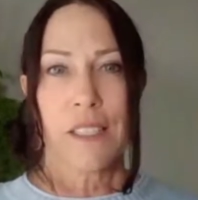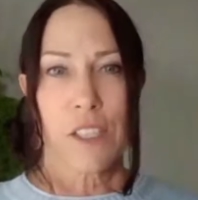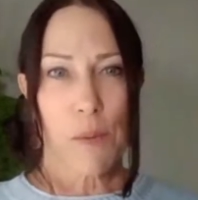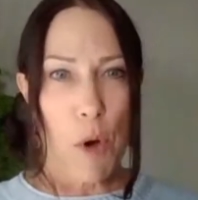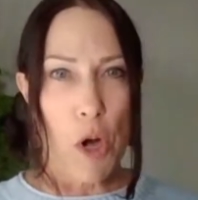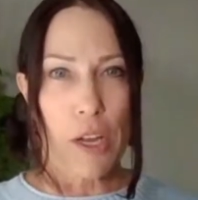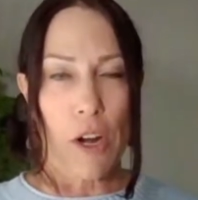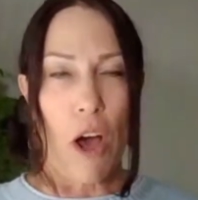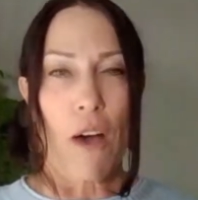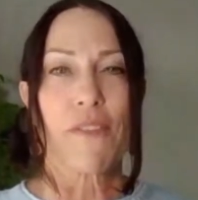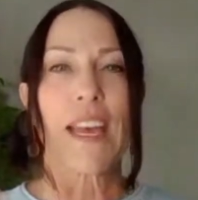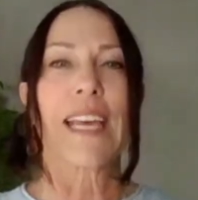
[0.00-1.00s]
to mark it
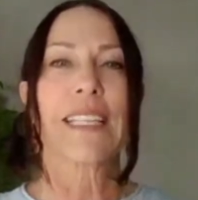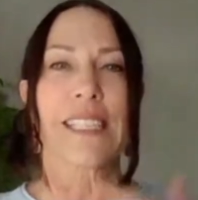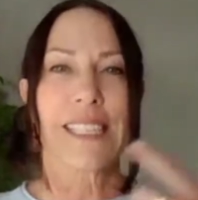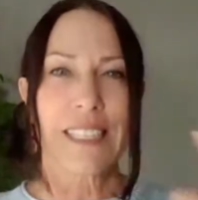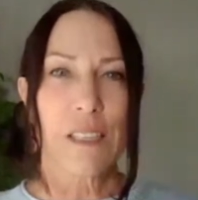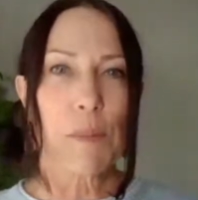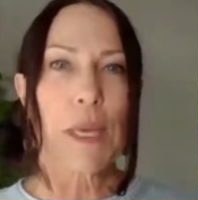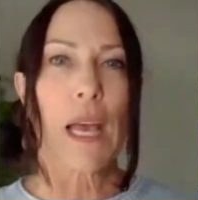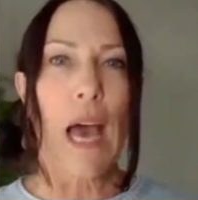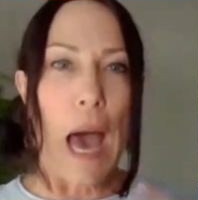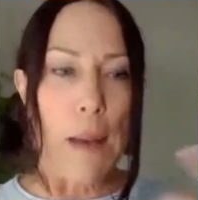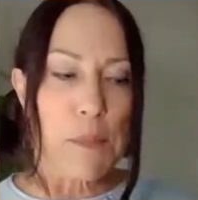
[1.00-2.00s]
off until it
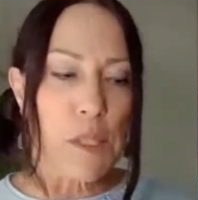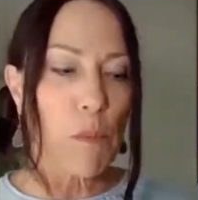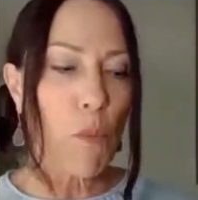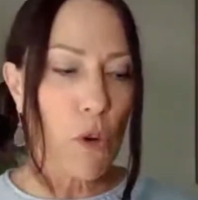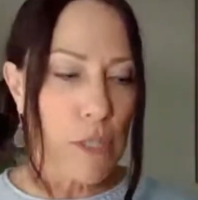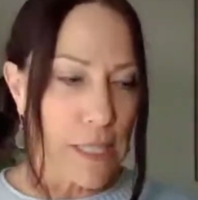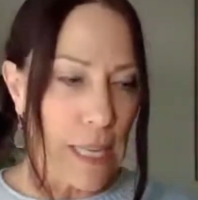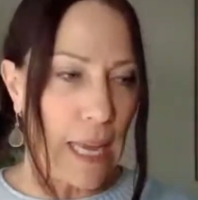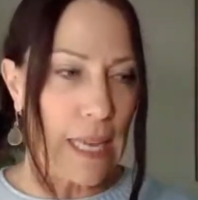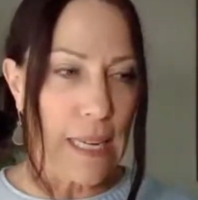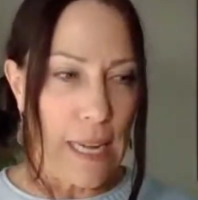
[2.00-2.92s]
becomes more second